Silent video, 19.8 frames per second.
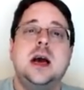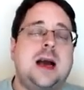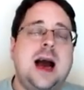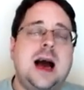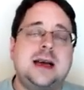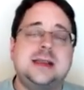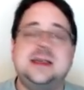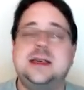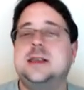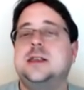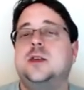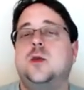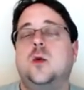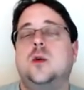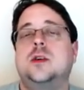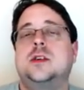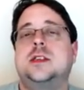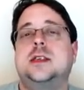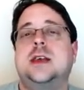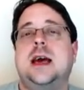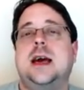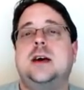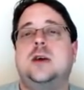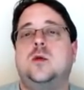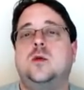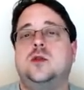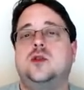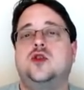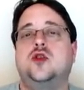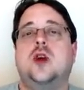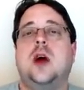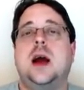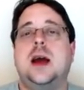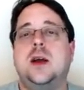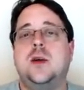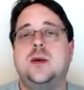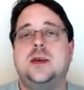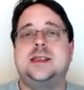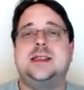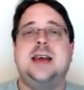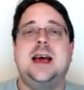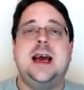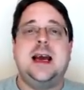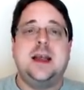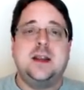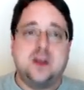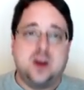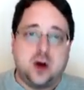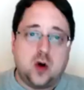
Content-Aware Scale will try and retain